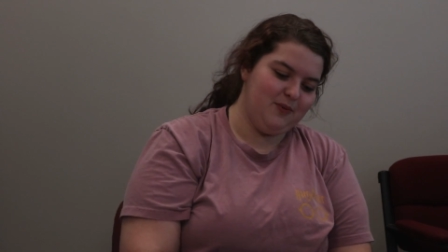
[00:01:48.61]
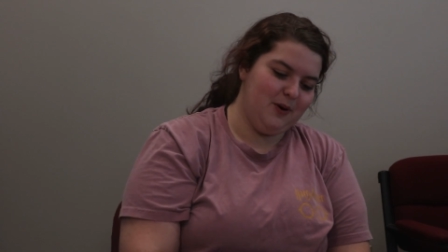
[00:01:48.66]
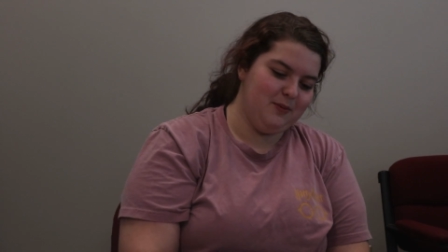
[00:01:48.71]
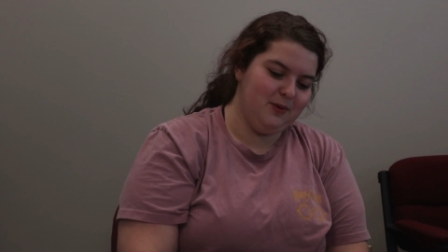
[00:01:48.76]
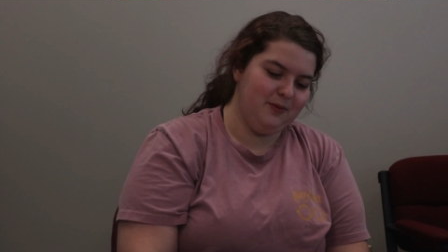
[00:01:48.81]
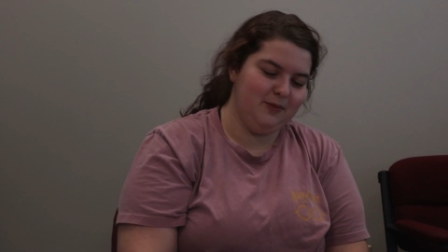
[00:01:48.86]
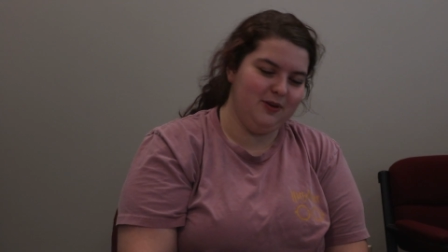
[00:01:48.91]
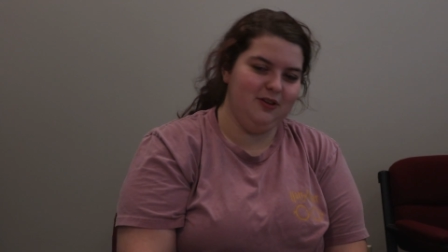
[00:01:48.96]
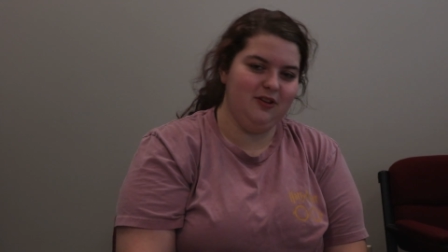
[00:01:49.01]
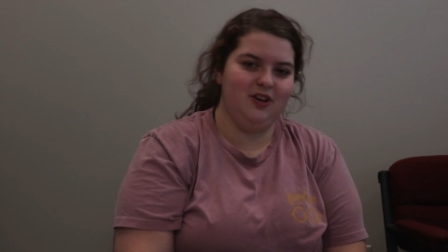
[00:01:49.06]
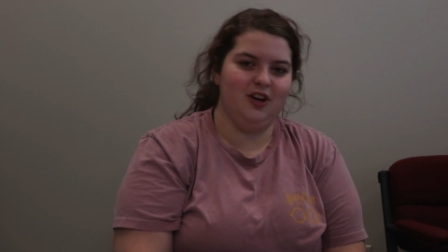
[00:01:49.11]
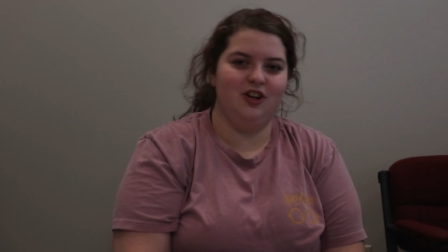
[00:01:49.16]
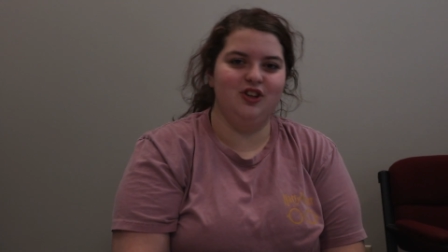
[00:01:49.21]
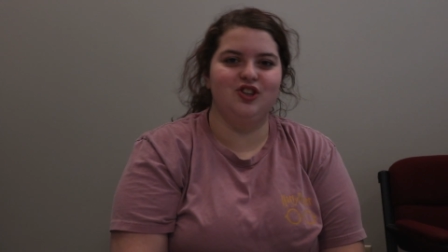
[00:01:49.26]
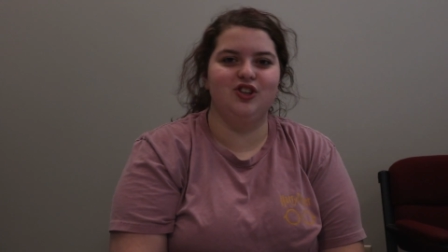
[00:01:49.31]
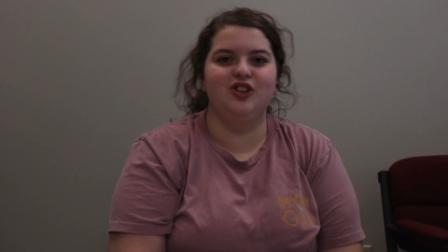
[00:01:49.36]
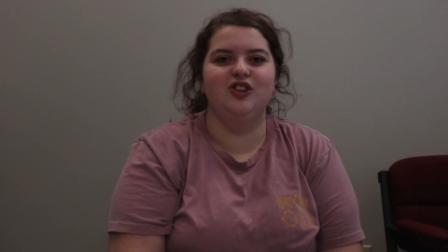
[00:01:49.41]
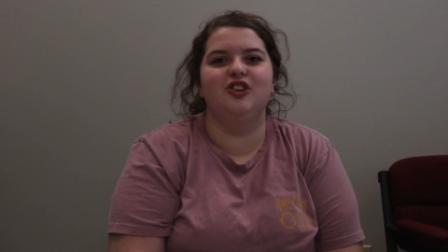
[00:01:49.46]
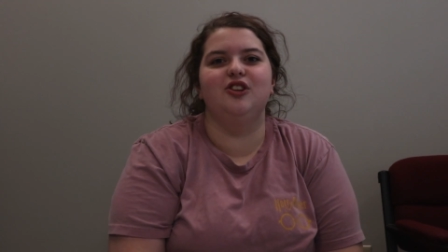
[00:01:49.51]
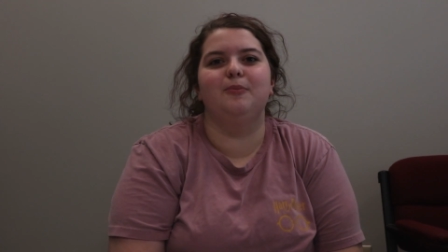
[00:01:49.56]
probably
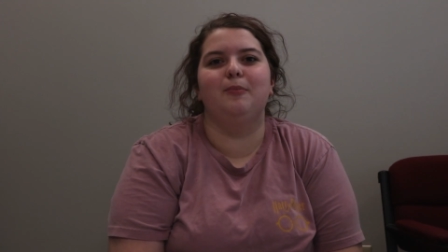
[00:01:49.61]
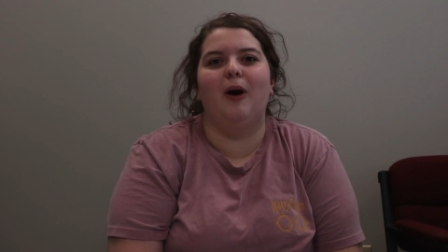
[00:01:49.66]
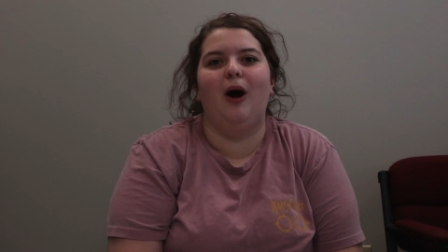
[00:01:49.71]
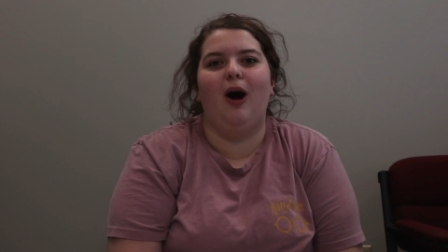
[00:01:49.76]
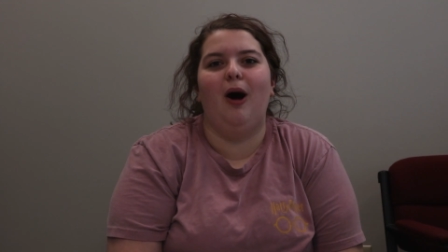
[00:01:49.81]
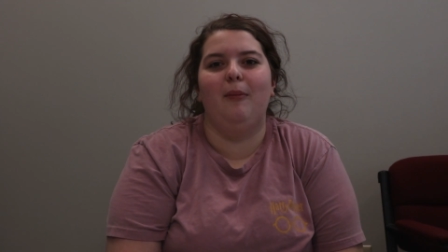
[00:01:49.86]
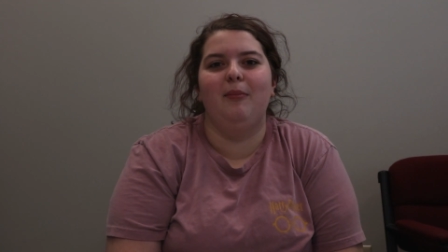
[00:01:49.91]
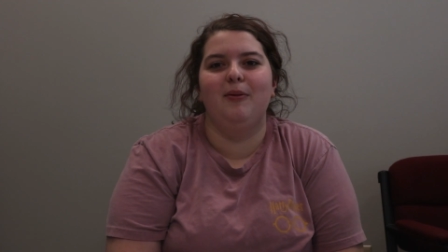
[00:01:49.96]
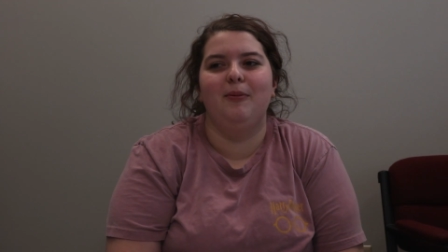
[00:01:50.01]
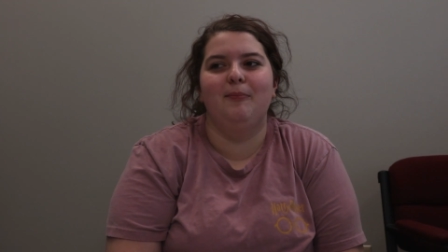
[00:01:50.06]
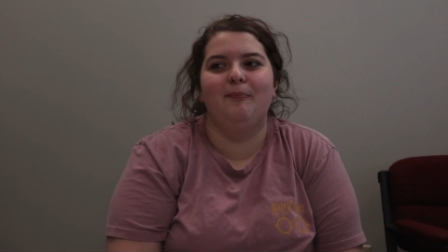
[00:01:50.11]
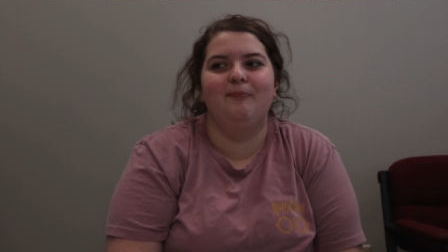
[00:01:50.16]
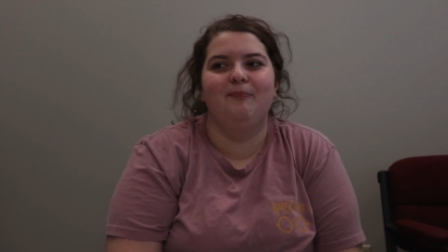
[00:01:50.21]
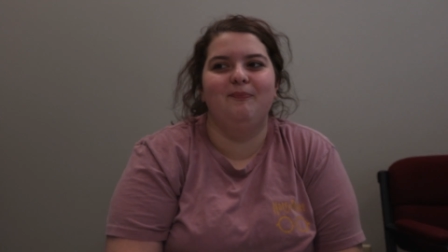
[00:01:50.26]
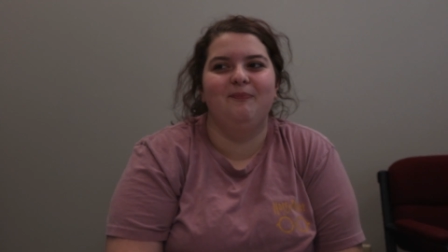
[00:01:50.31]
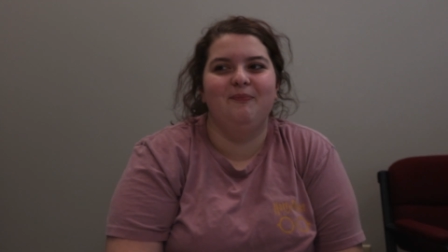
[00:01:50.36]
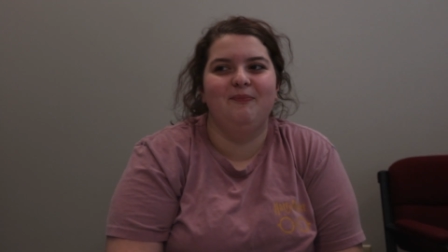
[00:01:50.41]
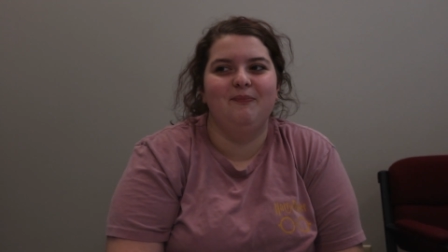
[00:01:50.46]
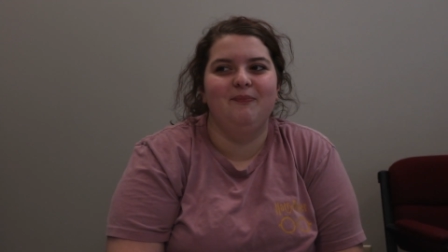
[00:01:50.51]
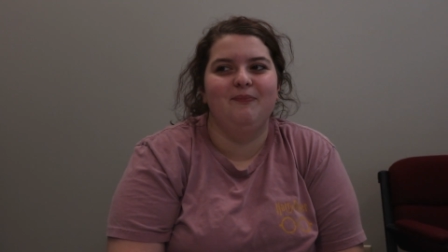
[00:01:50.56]
country or pop.
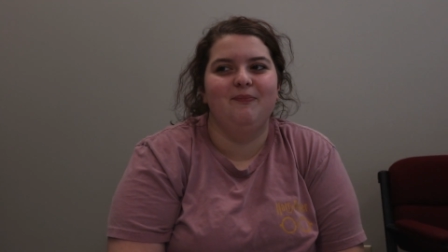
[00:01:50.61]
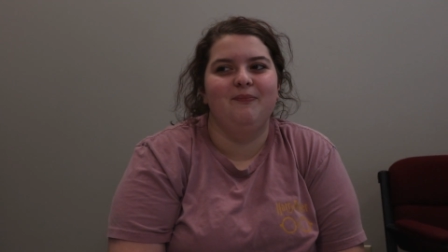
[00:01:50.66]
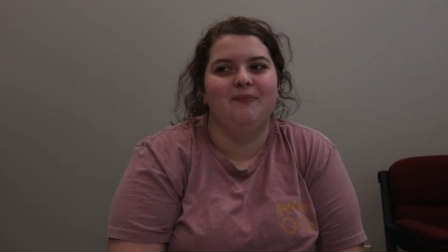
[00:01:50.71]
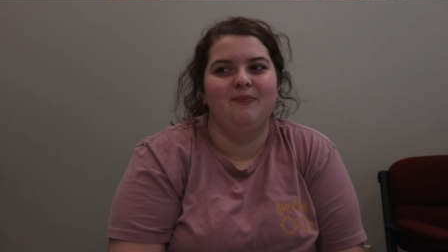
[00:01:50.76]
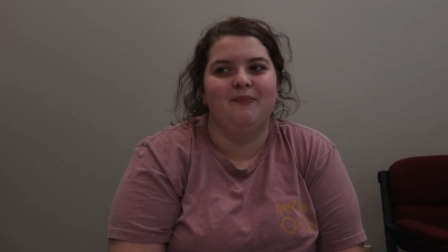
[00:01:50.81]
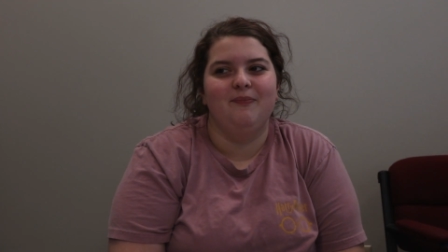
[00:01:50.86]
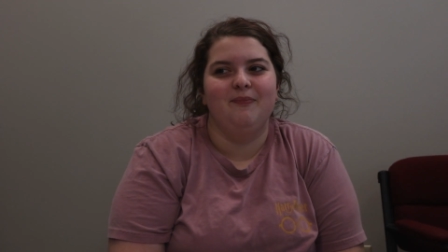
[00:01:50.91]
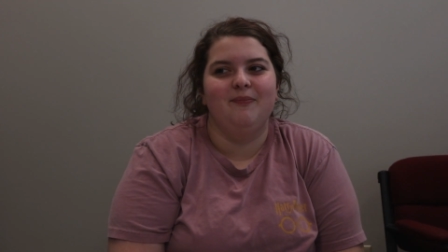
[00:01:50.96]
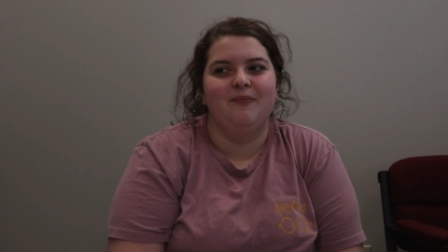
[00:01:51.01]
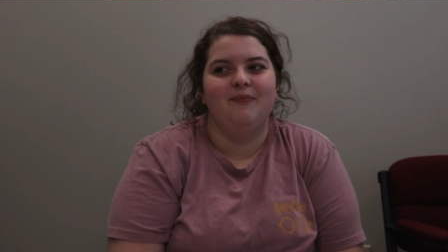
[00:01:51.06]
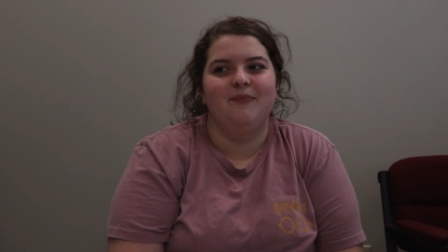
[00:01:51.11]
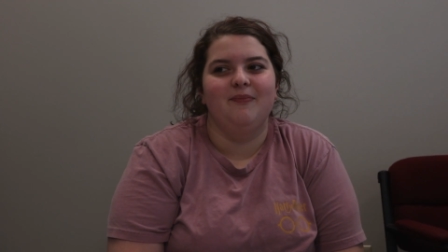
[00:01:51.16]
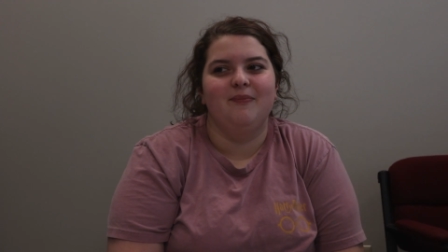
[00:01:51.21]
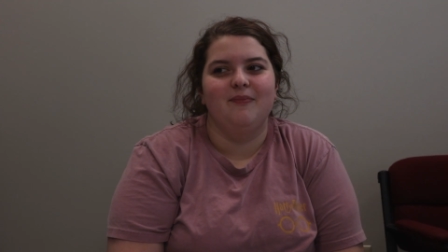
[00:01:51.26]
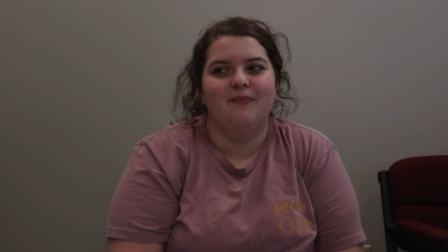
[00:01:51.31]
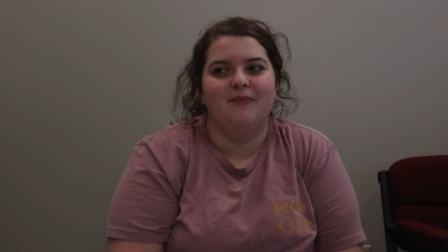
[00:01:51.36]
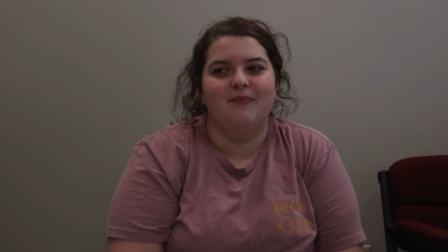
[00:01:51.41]
Artist?